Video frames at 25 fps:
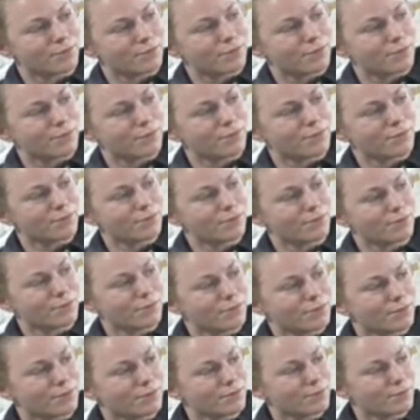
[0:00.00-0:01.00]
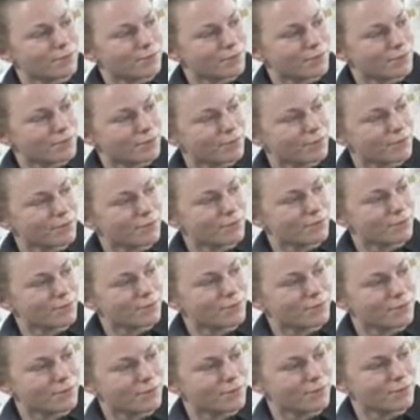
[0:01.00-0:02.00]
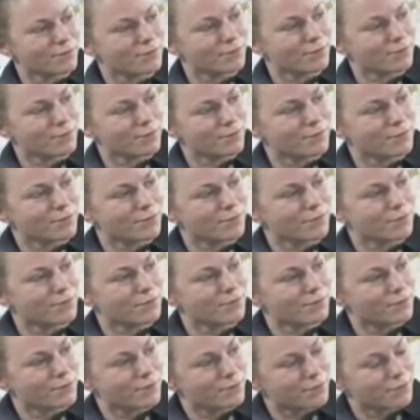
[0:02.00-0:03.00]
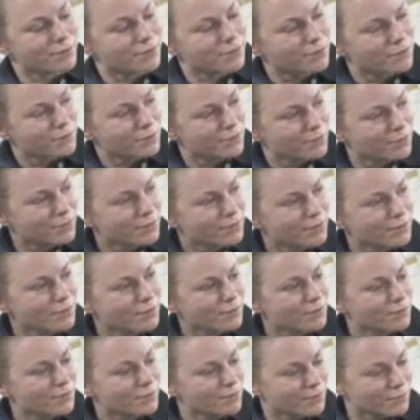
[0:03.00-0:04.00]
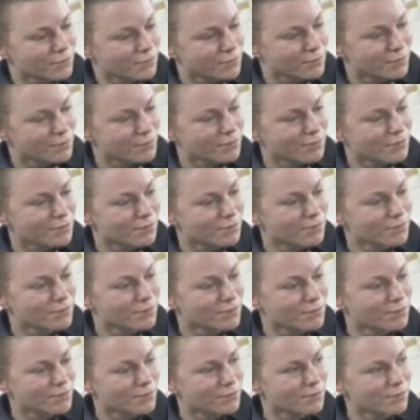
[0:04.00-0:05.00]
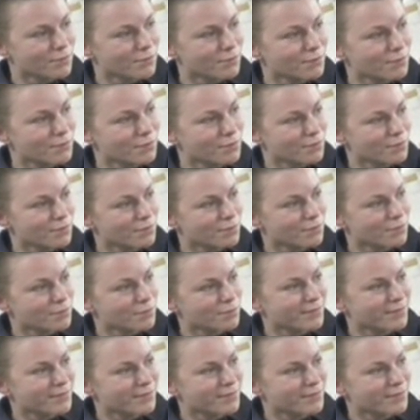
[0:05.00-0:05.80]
This person isn't speaking.